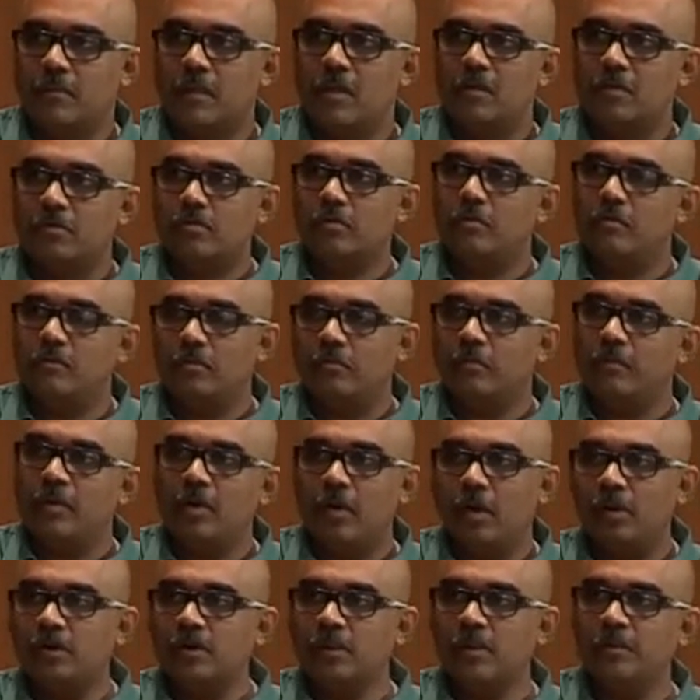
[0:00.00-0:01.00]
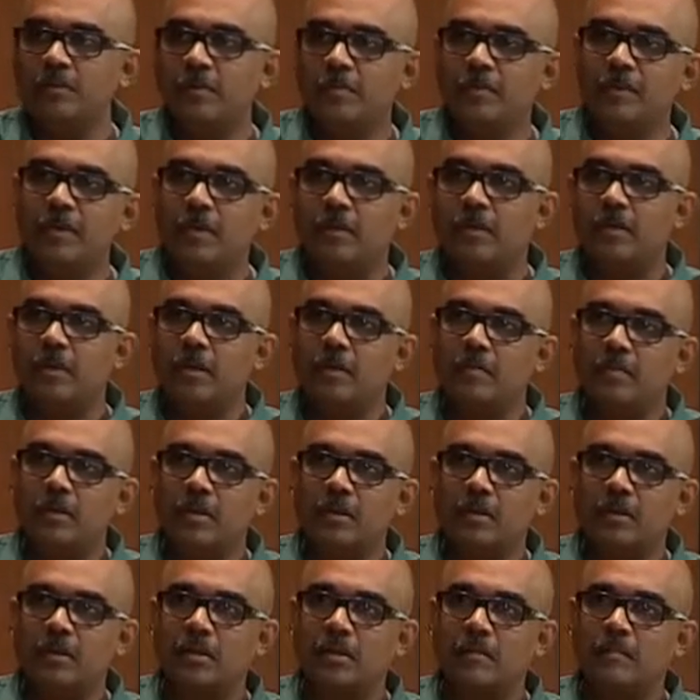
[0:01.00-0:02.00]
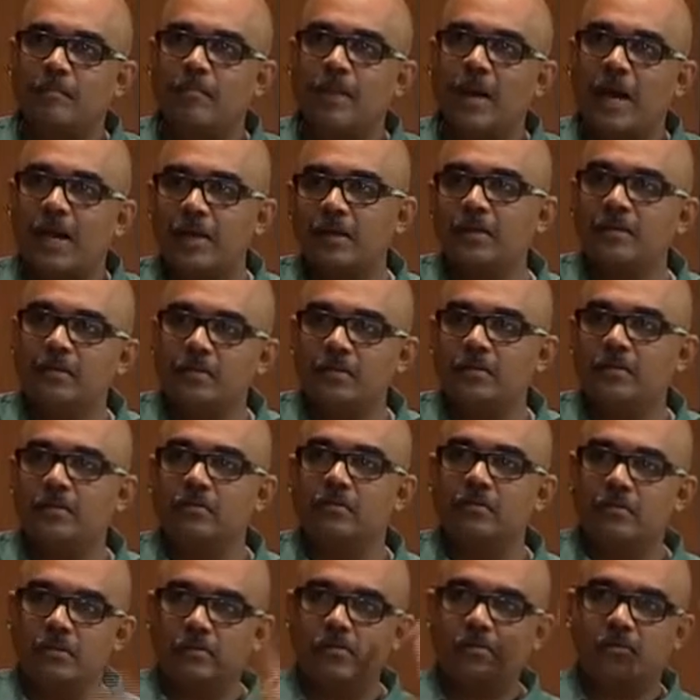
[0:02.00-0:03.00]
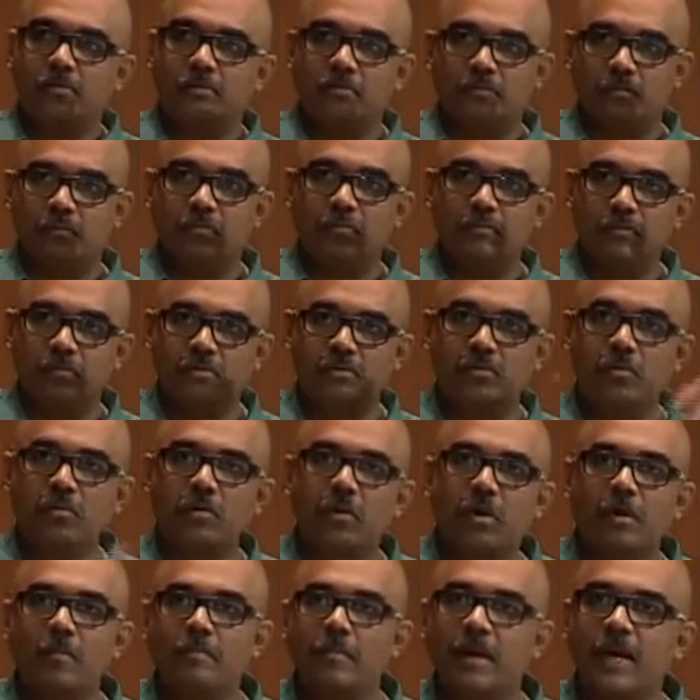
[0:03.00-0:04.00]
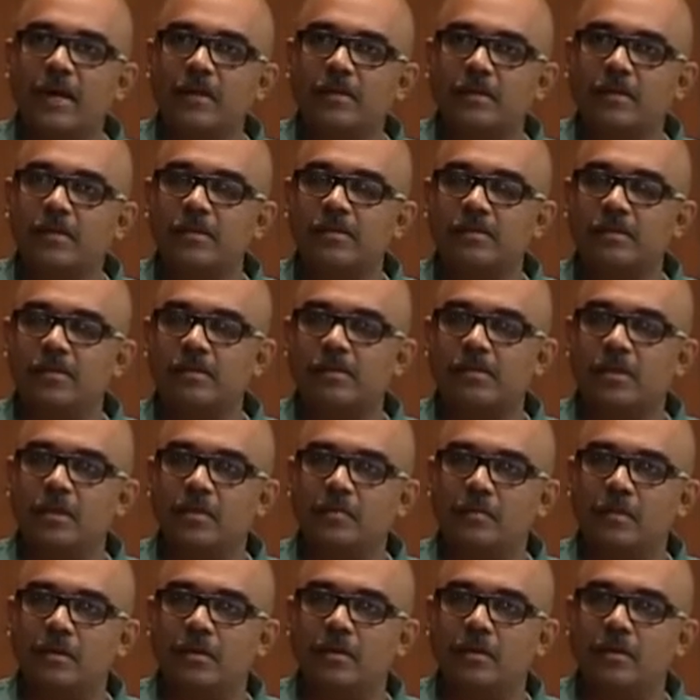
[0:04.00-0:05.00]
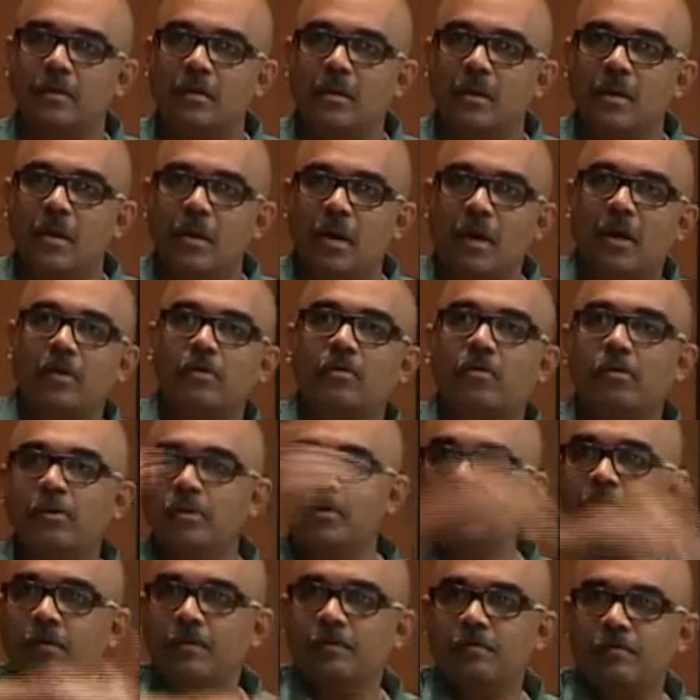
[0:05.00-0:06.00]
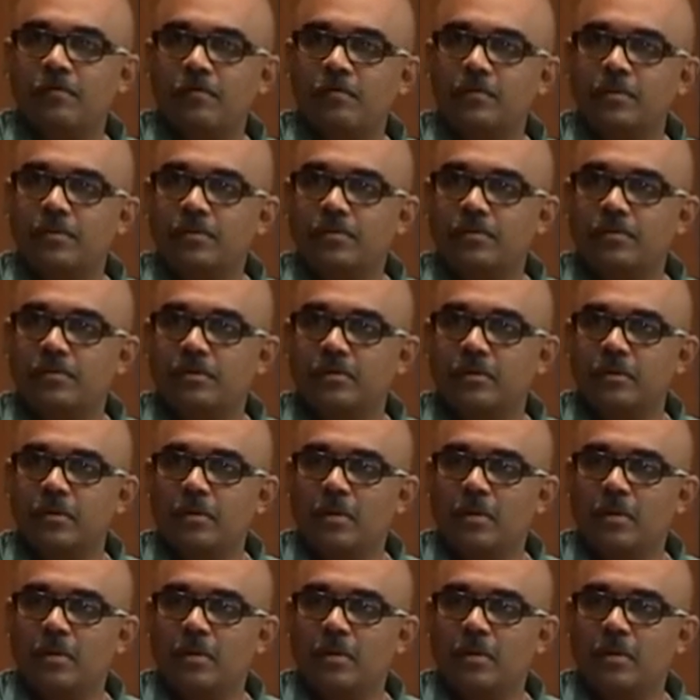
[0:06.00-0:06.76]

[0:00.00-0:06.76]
So we all seem to be in agreement that the so-called bad things in cinema are going to influence